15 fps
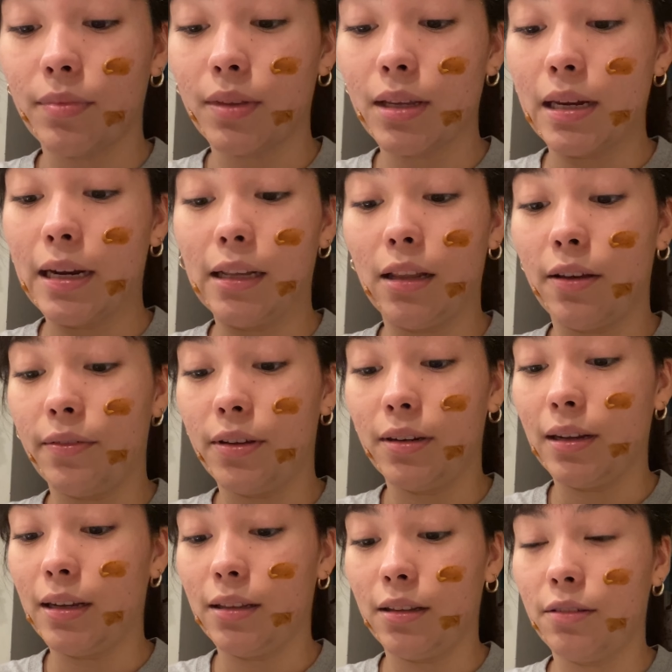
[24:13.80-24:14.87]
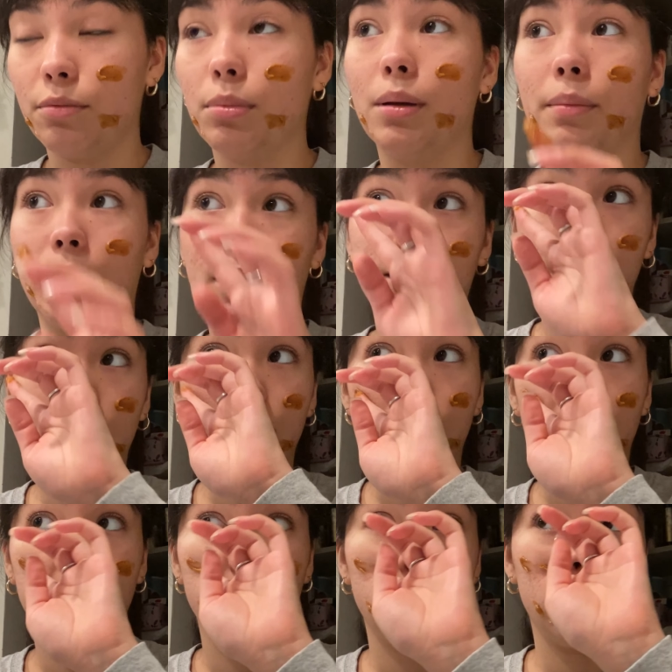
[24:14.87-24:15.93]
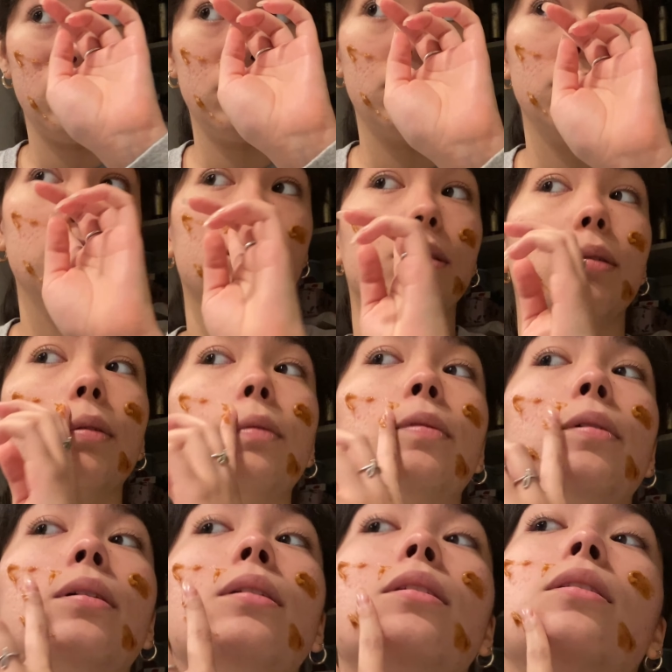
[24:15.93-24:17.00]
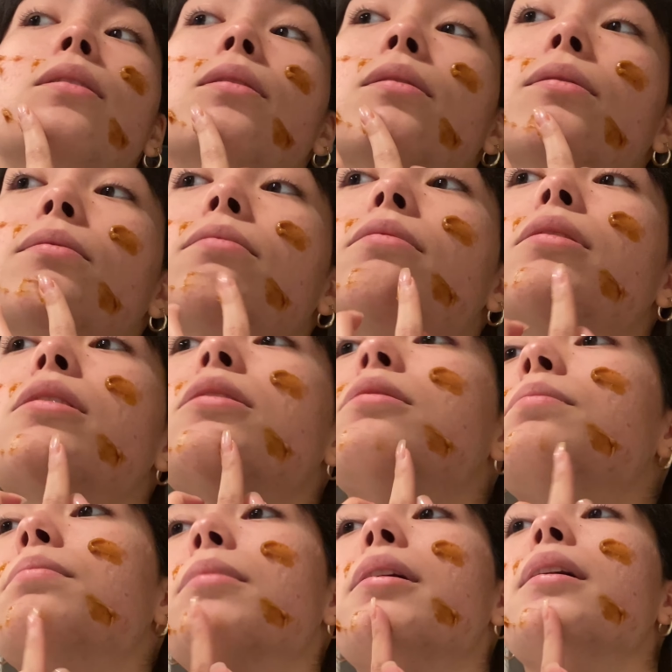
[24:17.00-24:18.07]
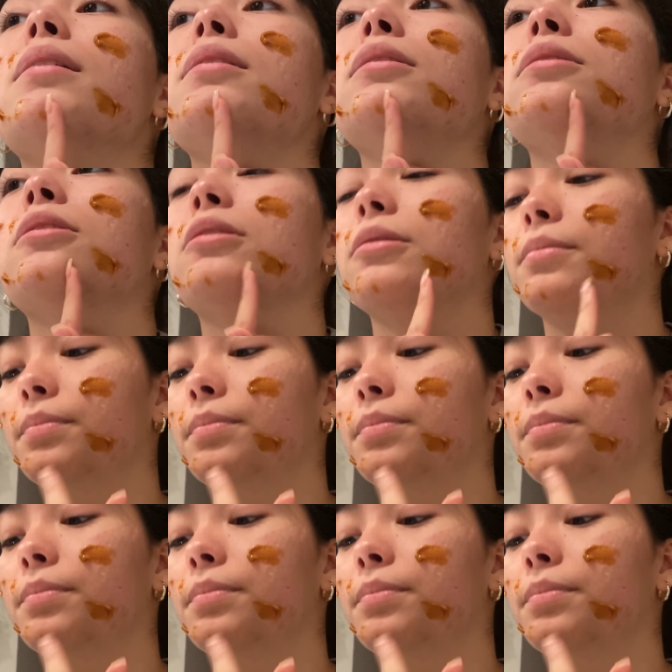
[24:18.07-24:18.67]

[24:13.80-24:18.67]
and I love it. I love pumpkin, so this is part of my outfit.